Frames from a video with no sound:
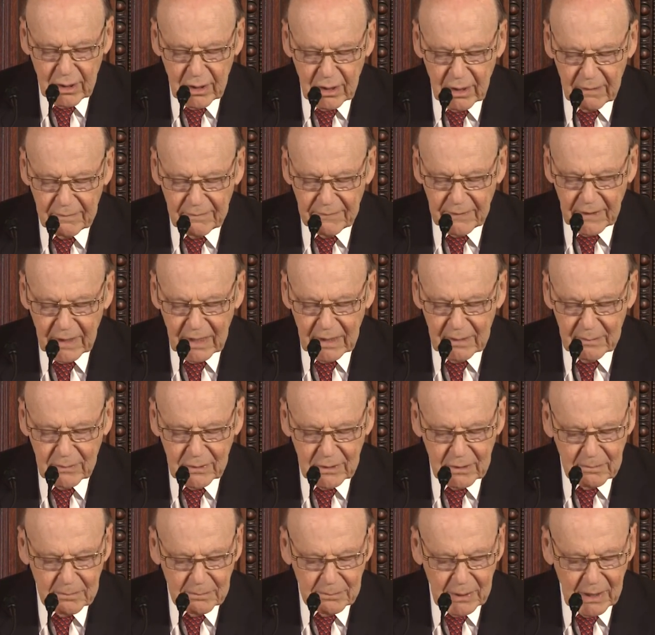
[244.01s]

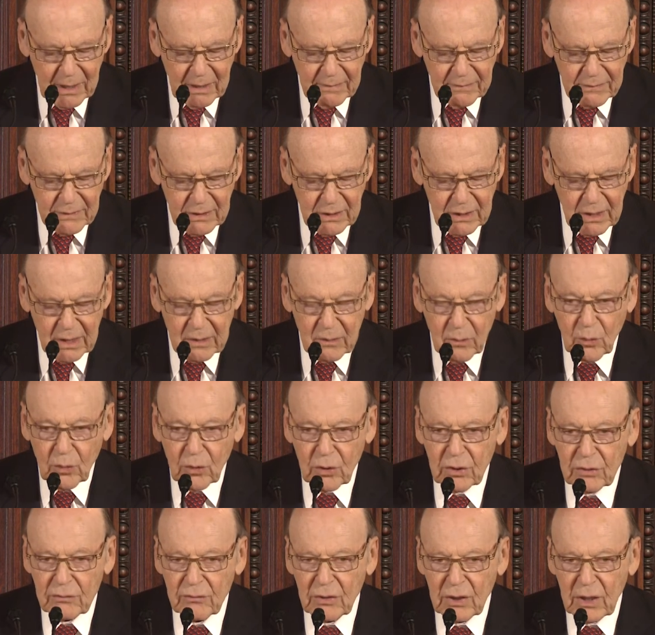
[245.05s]
environment, poverty, and
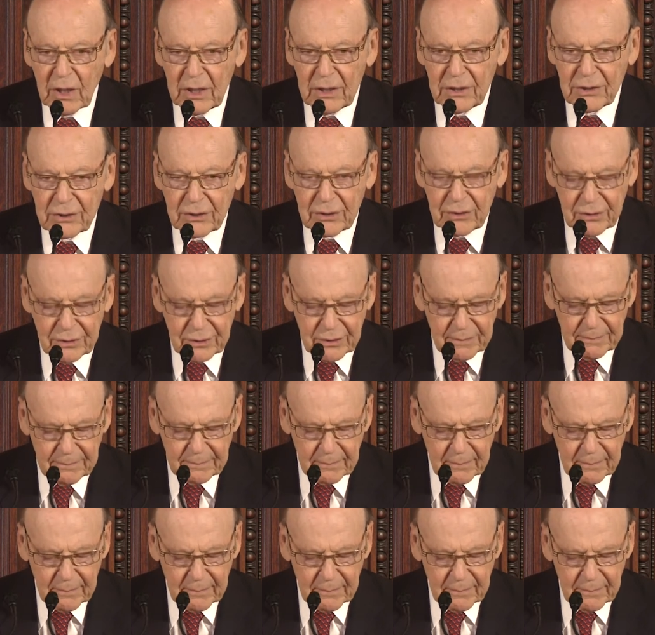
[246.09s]
world relations.